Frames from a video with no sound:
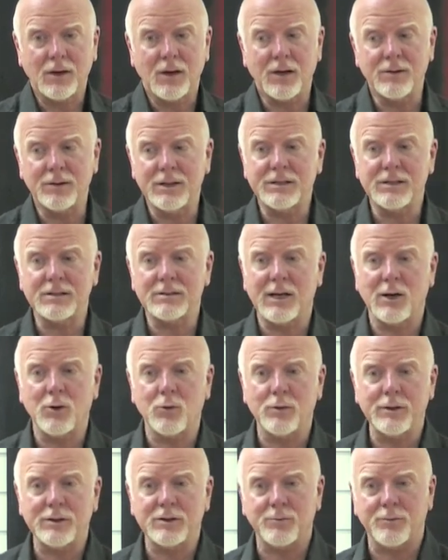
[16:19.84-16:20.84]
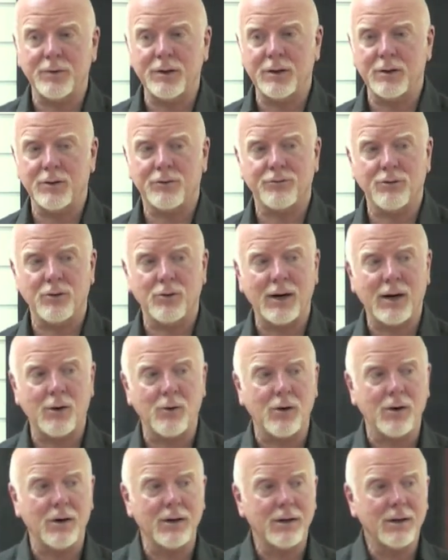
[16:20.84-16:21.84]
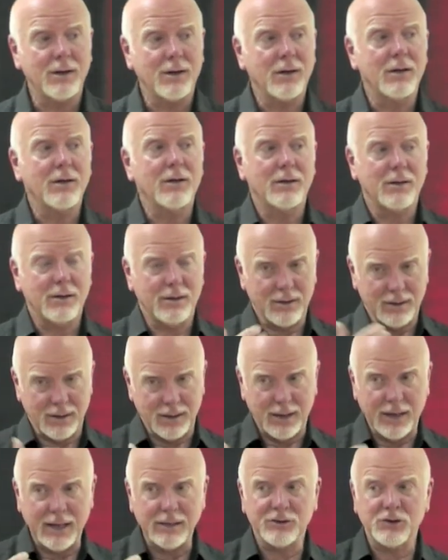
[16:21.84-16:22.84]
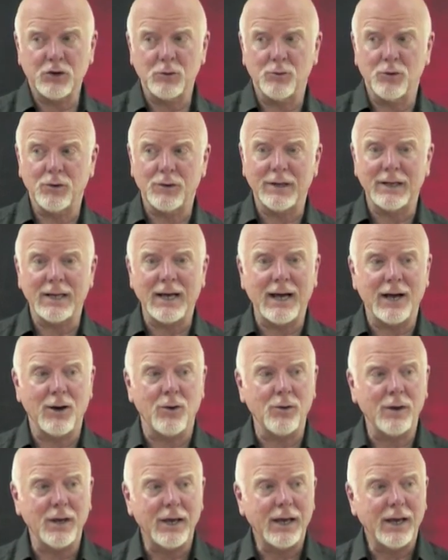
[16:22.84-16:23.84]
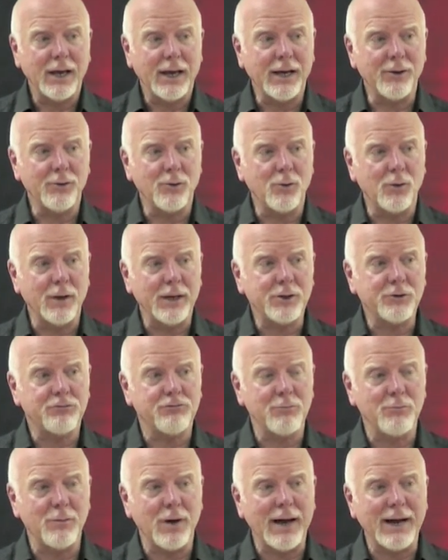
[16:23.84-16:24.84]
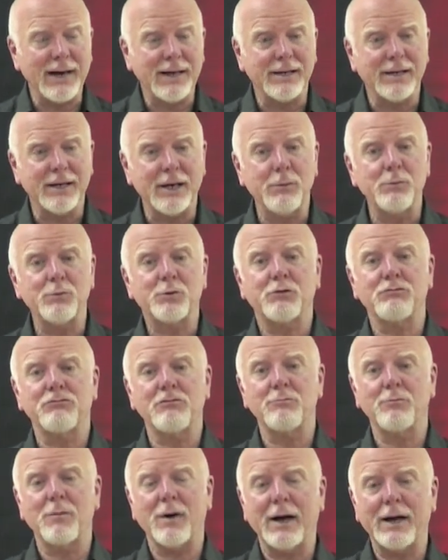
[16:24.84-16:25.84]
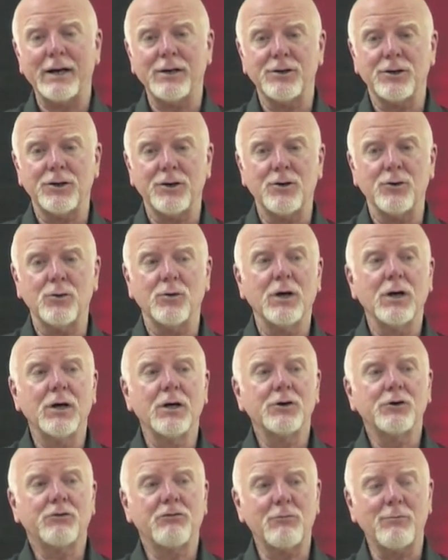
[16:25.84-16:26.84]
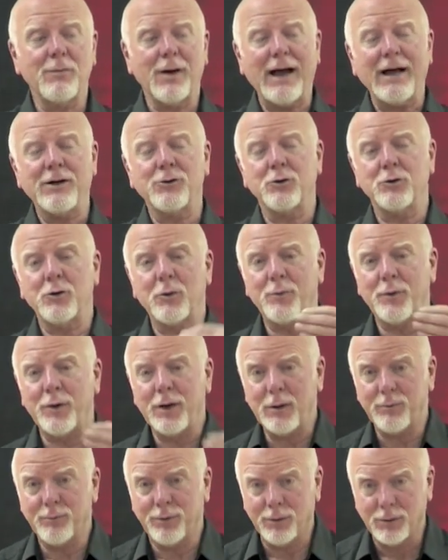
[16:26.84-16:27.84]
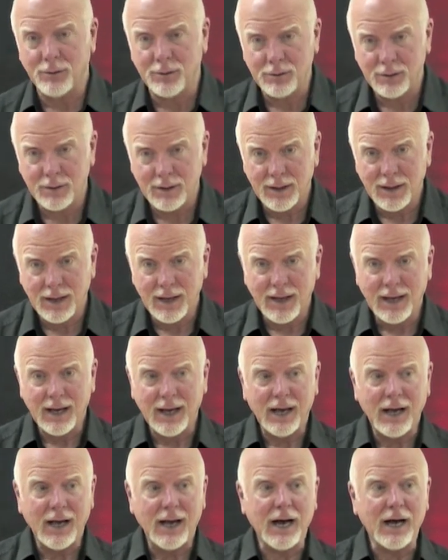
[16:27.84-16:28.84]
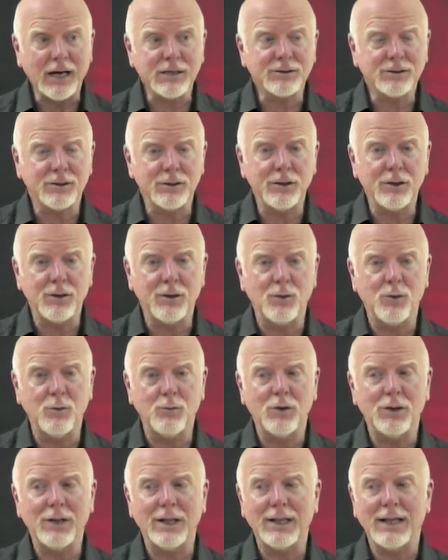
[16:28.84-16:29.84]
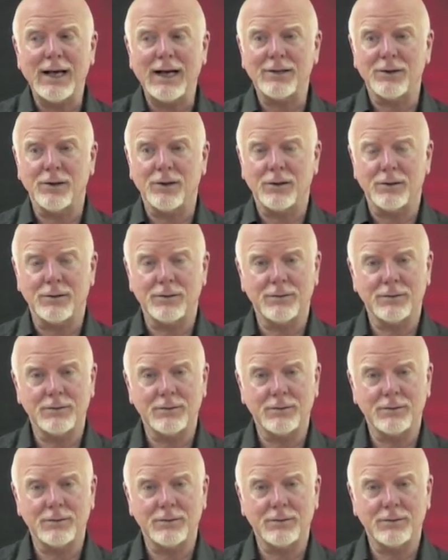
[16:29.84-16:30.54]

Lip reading: And this is how we speak through our instrument now, in a way to remind him, to remind you, to remind other people, as the human ladder,